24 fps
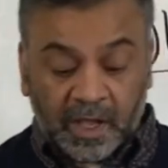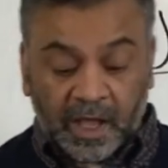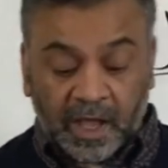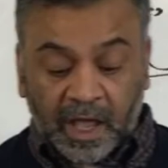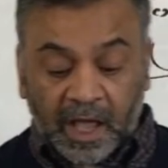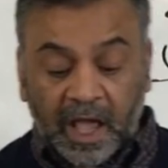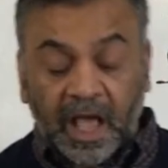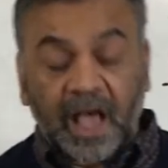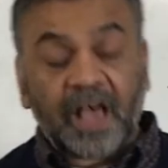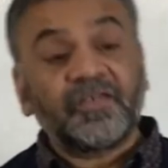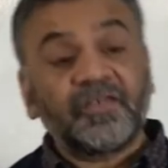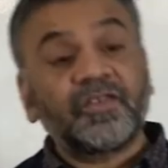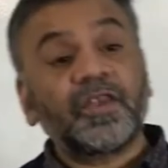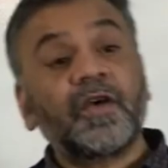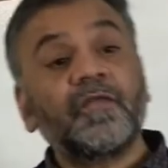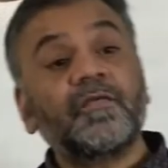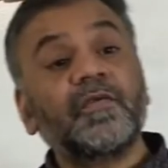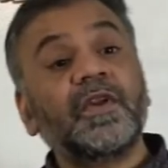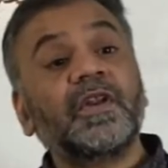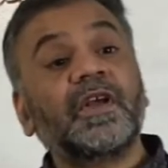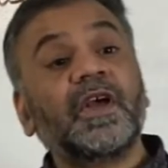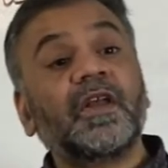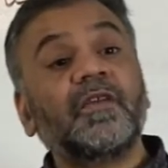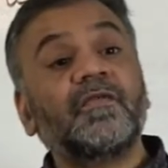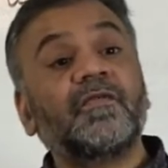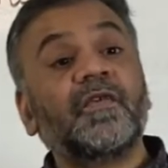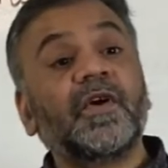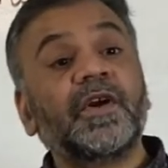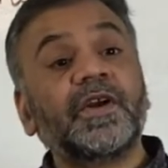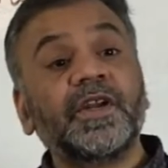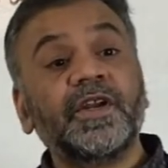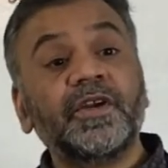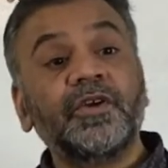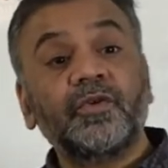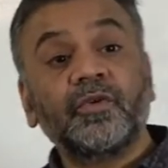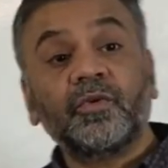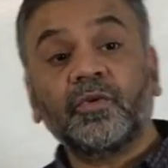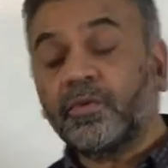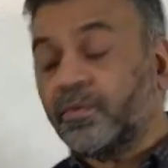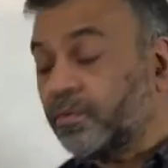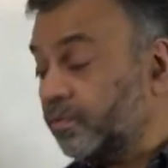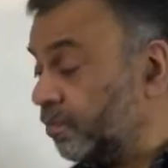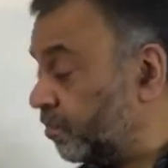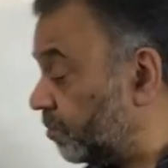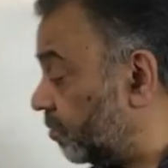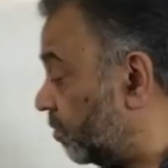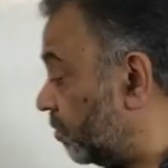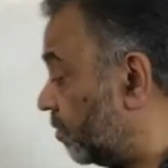Haza will convert into
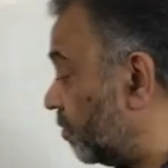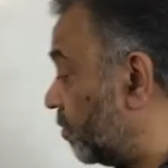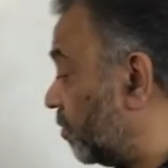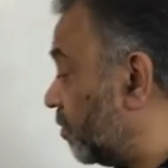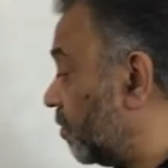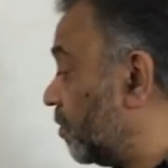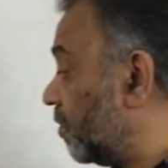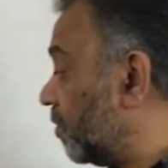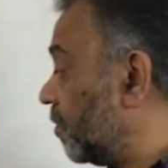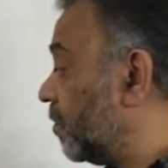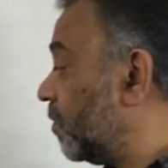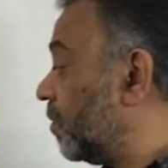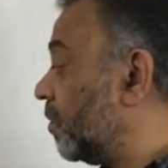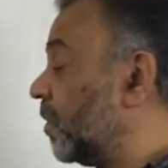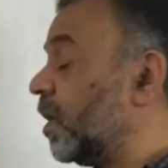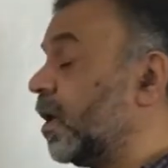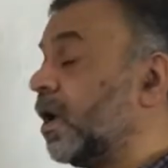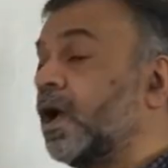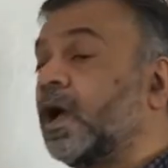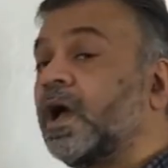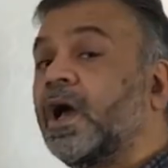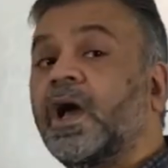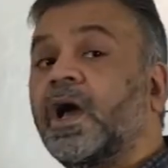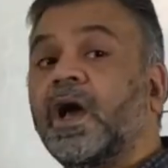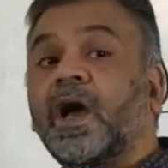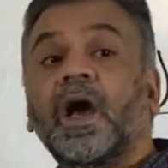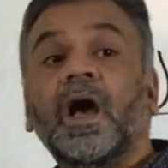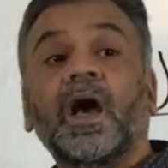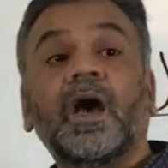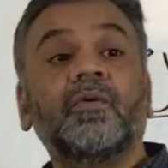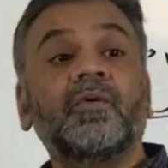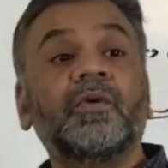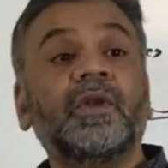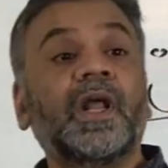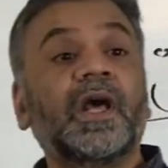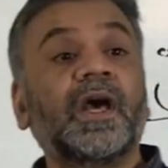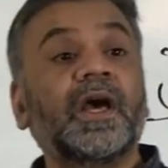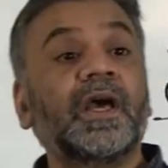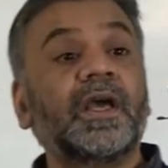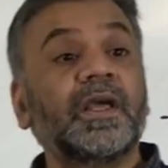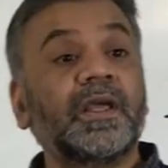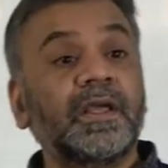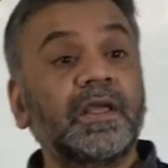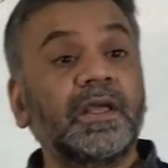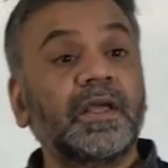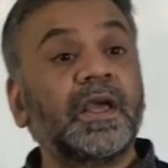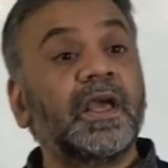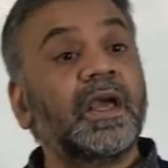
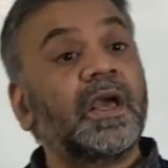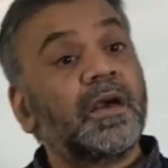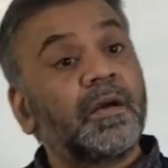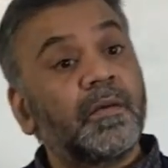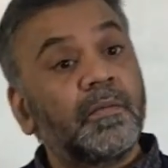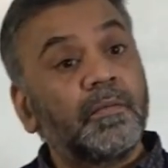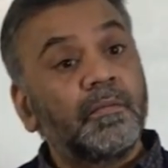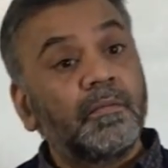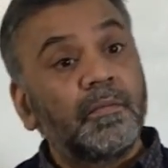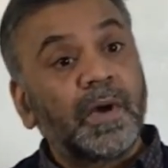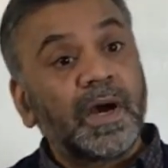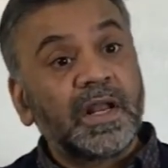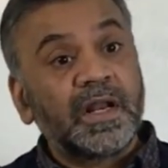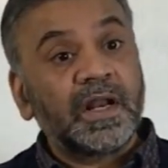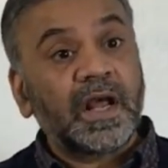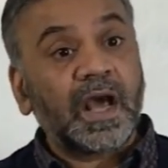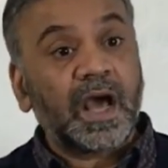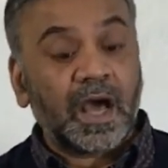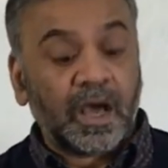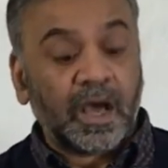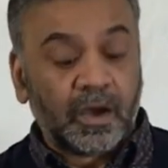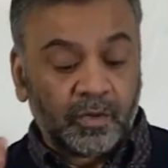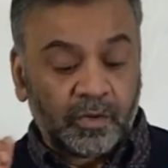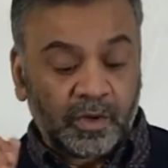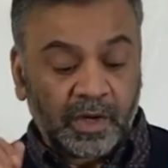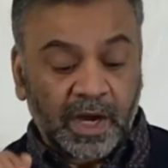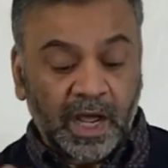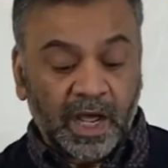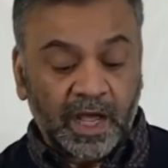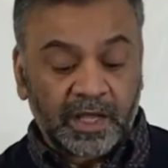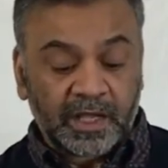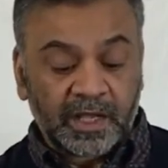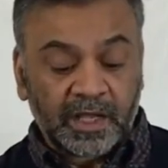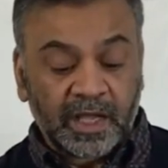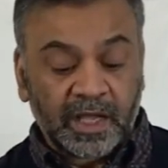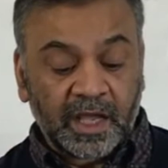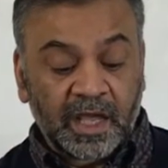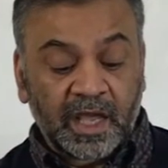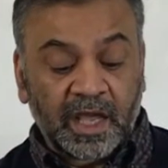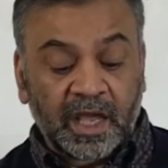haulai, man haulai.